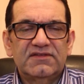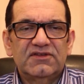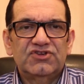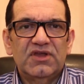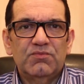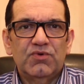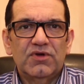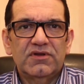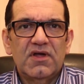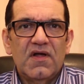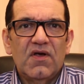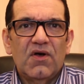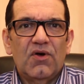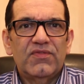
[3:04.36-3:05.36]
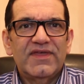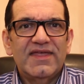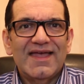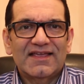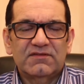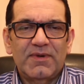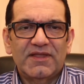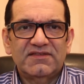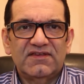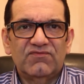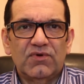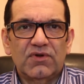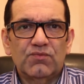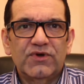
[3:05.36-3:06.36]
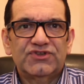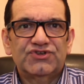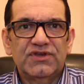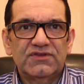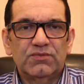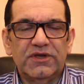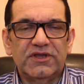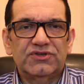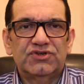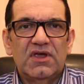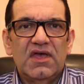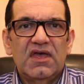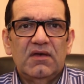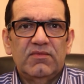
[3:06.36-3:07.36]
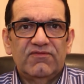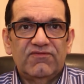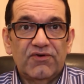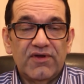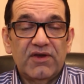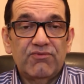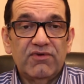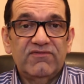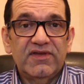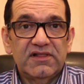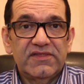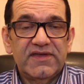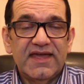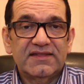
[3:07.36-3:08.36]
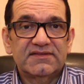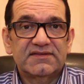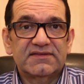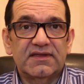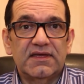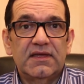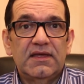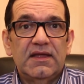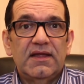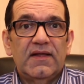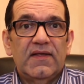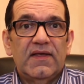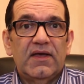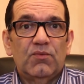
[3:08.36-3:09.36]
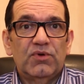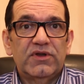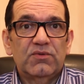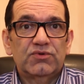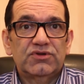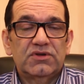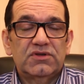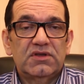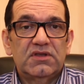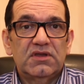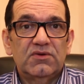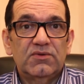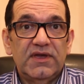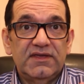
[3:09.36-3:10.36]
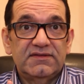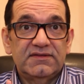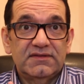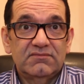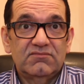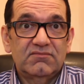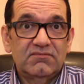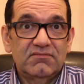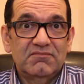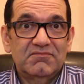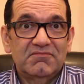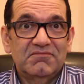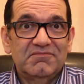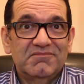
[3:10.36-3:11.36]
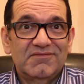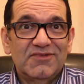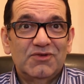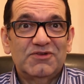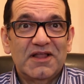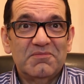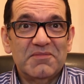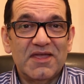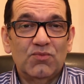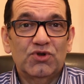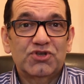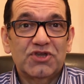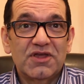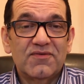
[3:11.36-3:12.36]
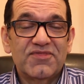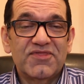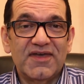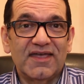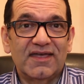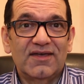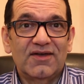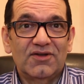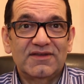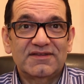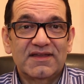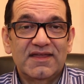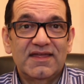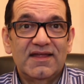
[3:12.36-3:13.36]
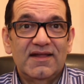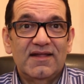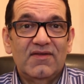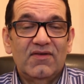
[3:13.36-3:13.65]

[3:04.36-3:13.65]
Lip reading: is the cheap one or the expensive one? Which is which? Before I reveal the answer, what I want you to do is you tell me. What do you think? Honestly,